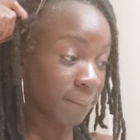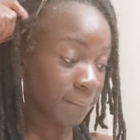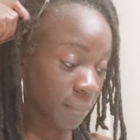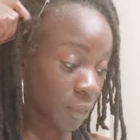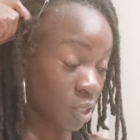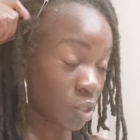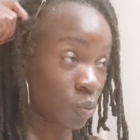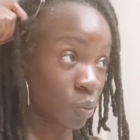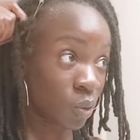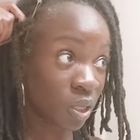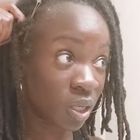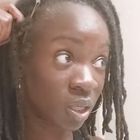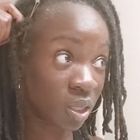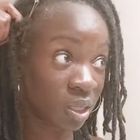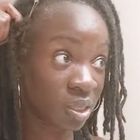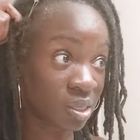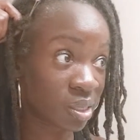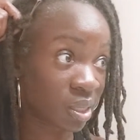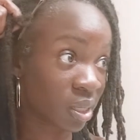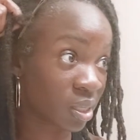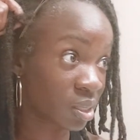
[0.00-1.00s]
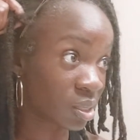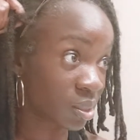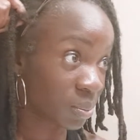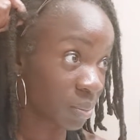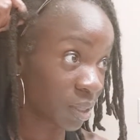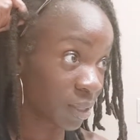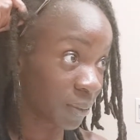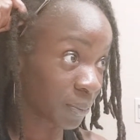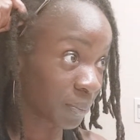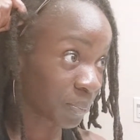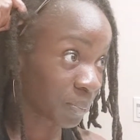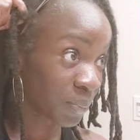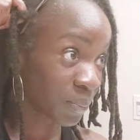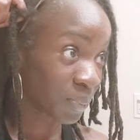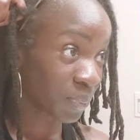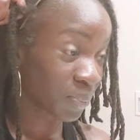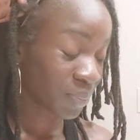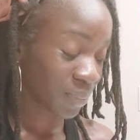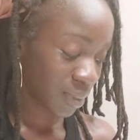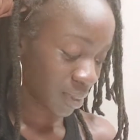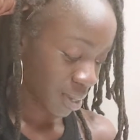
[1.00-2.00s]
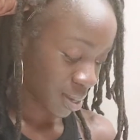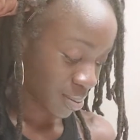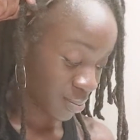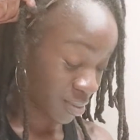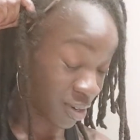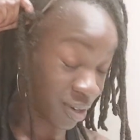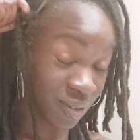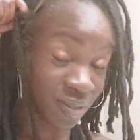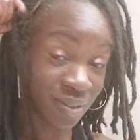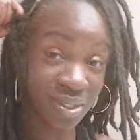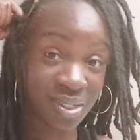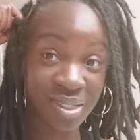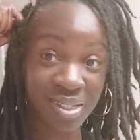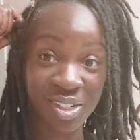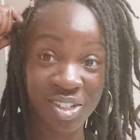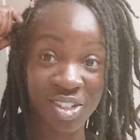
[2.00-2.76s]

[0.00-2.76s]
is what it looks like to me. I'm nervous.